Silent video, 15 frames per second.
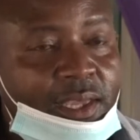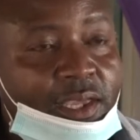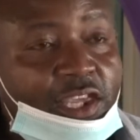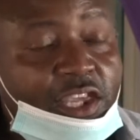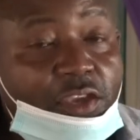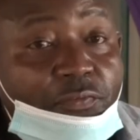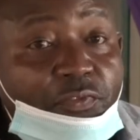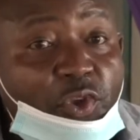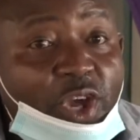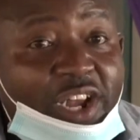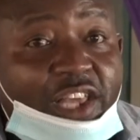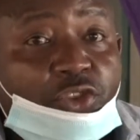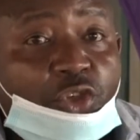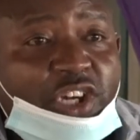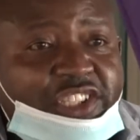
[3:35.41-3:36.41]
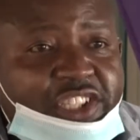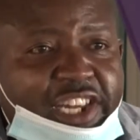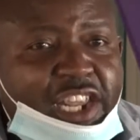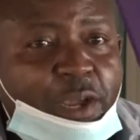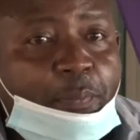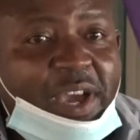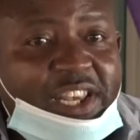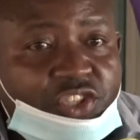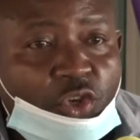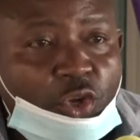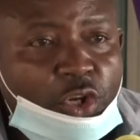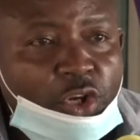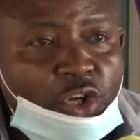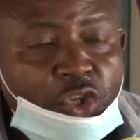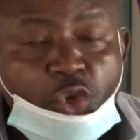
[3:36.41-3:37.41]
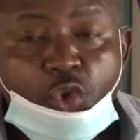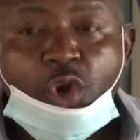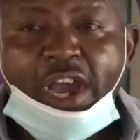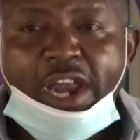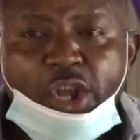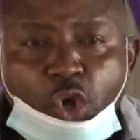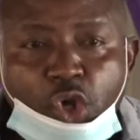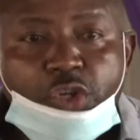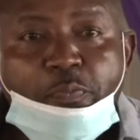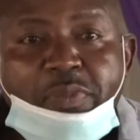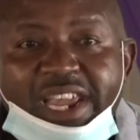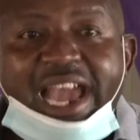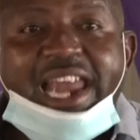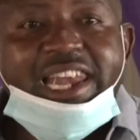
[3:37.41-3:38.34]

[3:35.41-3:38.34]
if you are a threatening person, you cannot be a